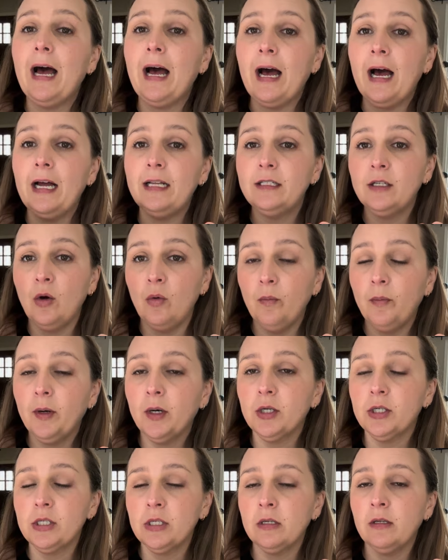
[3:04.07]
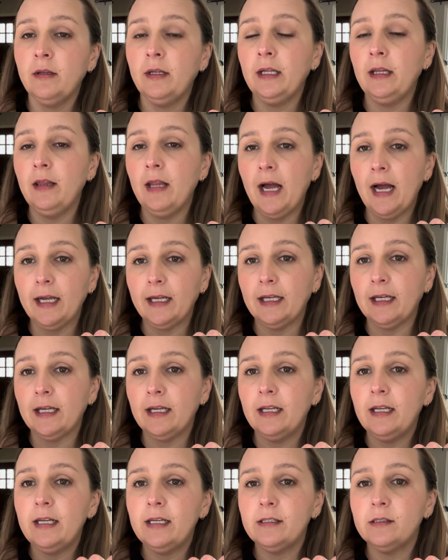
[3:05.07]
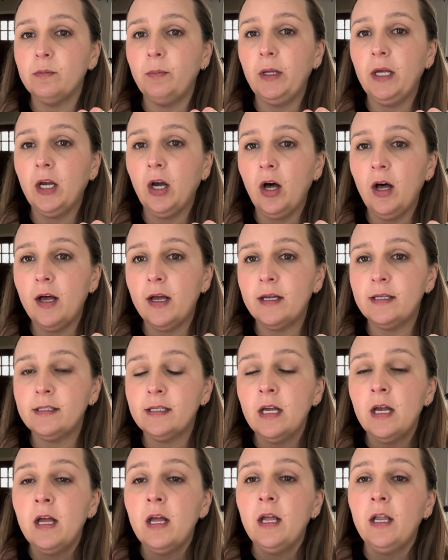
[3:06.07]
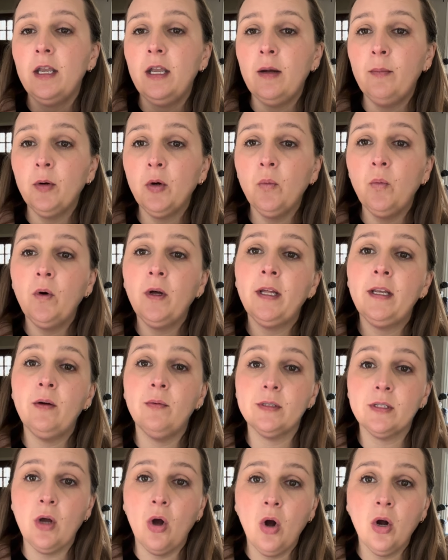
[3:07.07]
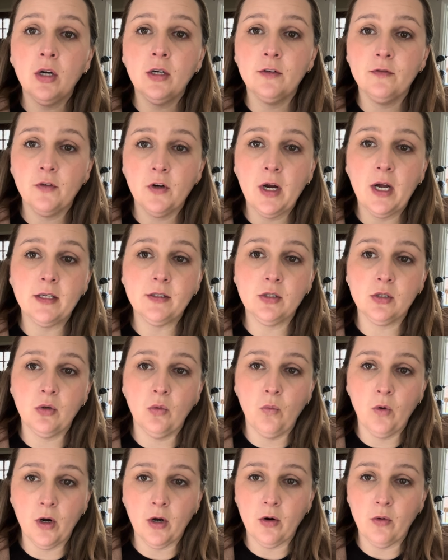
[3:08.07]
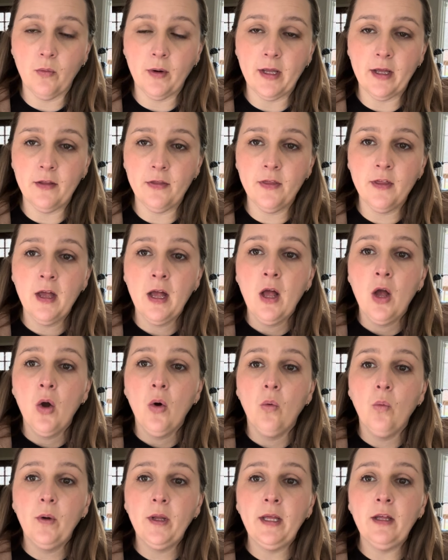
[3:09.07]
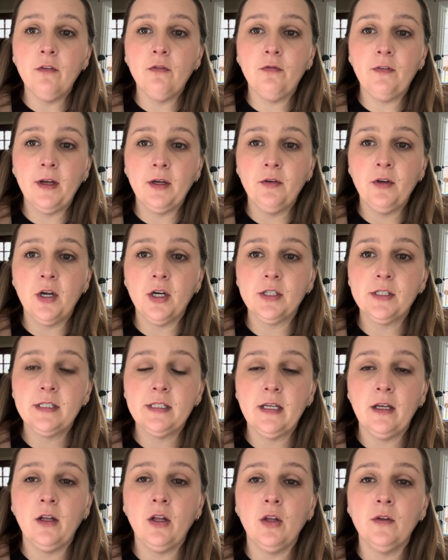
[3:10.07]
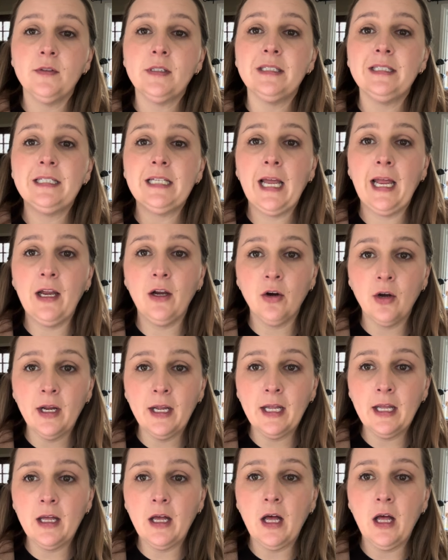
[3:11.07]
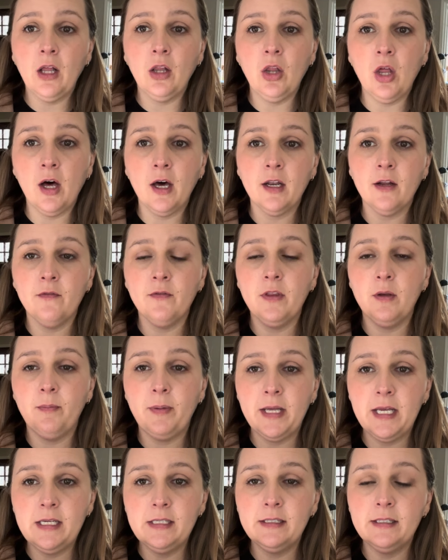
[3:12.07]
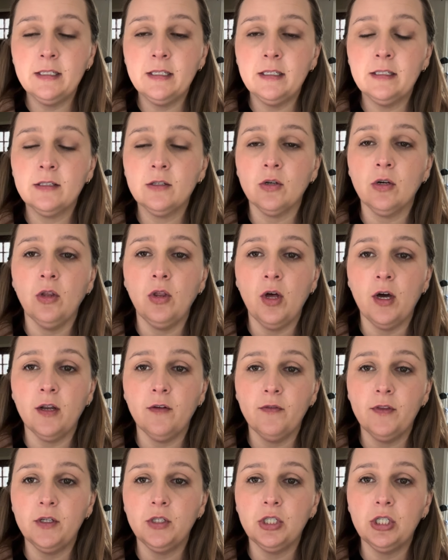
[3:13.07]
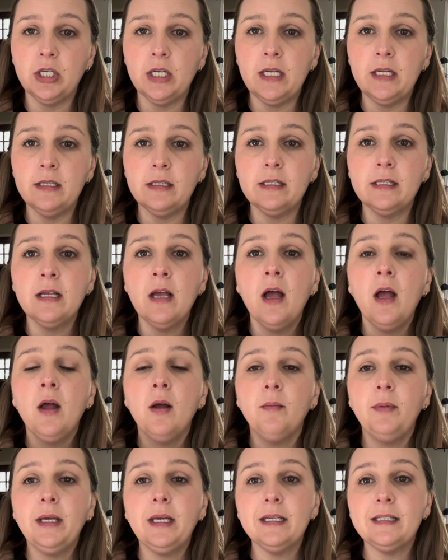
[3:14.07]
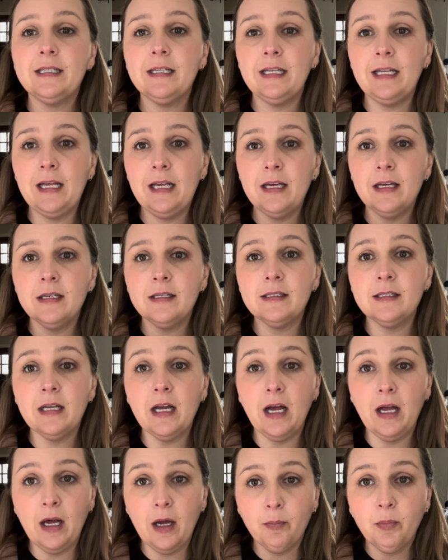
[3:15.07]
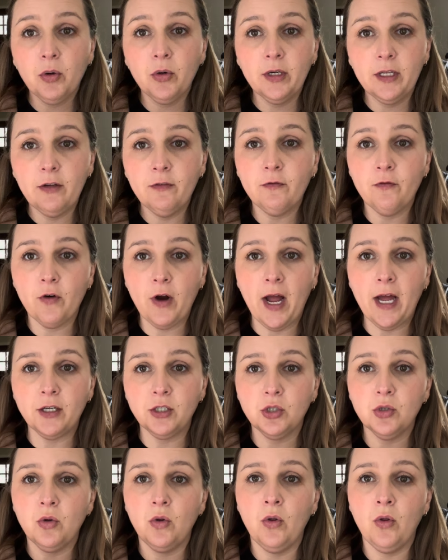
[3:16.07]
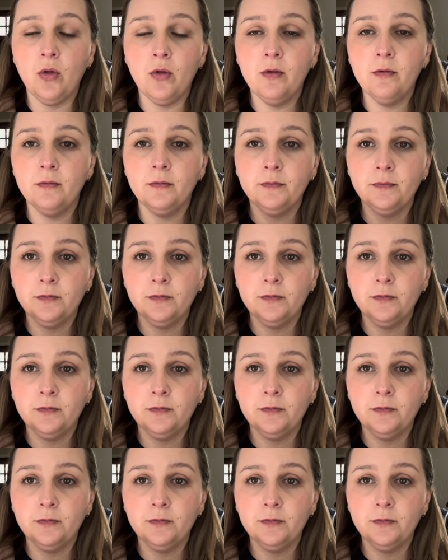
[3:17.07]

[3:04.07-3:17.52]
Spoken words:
I don't personally like it is because, number one, it was hard for us to work with. We found ourselves tearing a lot of the pieces or a lot of the sheets because it is a pretty fragile